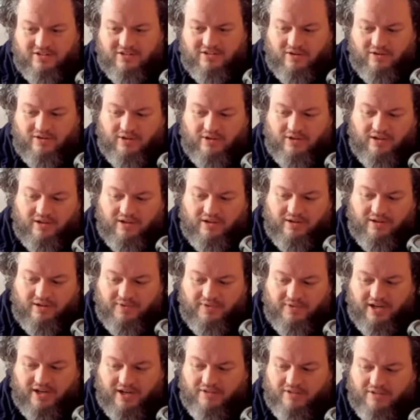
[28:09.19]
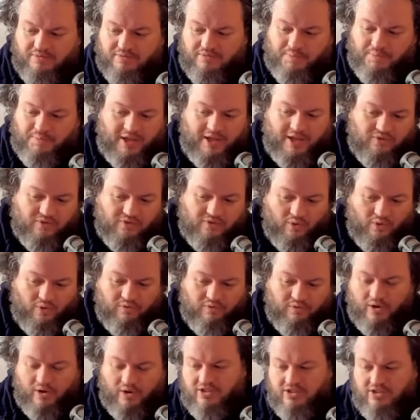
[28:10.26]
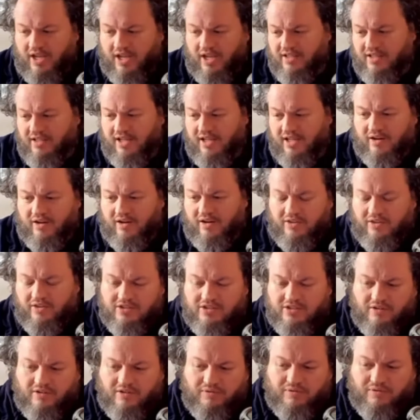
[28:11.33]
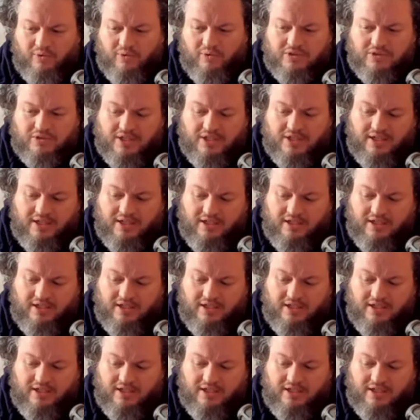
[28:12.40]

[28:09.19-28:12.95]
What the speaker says: So that left space for voice acting and other stuff, of course.